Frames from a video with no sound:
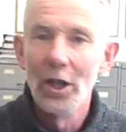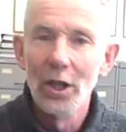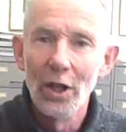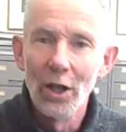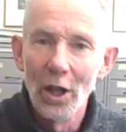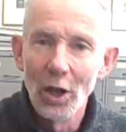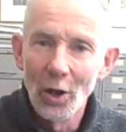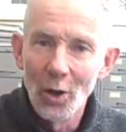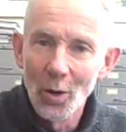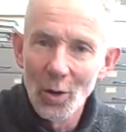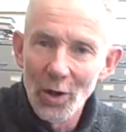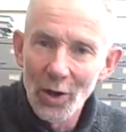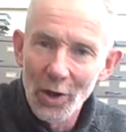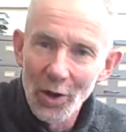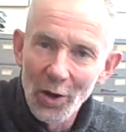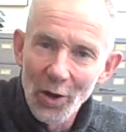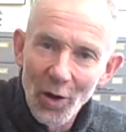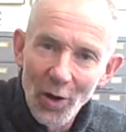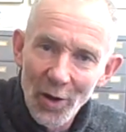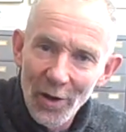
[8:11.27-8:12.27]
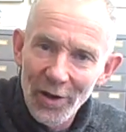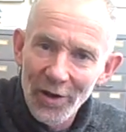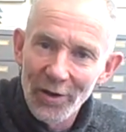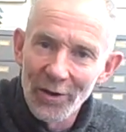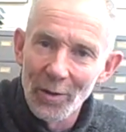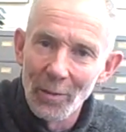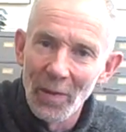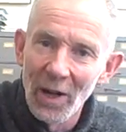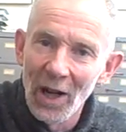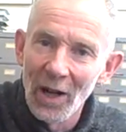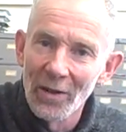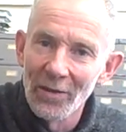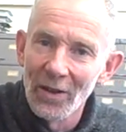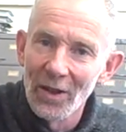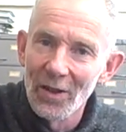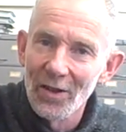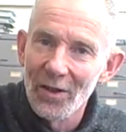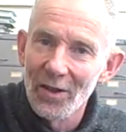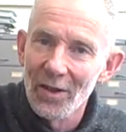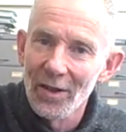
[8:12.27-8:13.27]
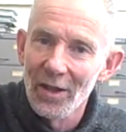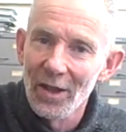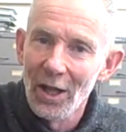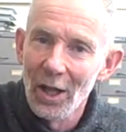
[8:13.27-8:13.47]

Now go to the north to Barbas.